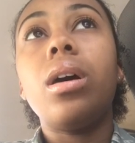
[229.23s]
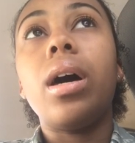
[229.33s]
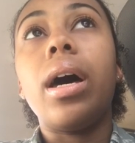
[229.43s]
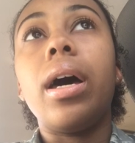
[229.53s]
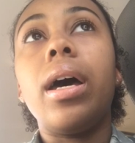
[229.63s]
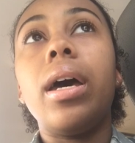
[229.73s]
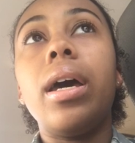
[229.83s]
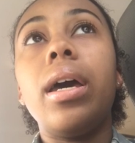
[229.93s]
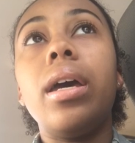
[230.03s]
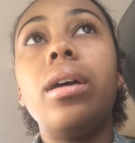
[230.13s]

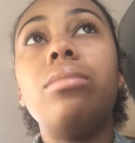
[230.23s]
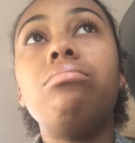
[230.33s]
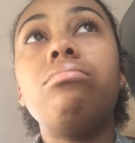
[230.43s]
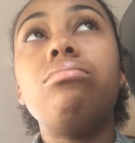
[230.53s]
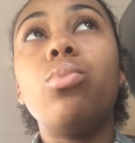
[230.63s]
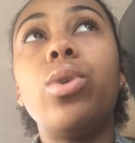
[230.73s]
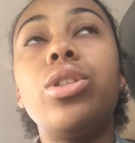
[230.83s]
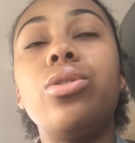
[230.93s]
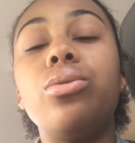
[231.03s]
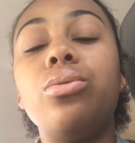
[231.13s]
I
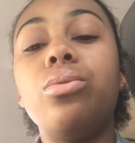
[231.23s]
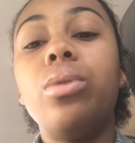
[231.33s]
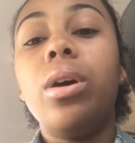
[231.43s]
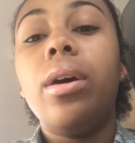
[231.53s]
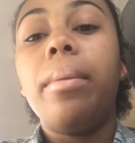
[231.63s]
went to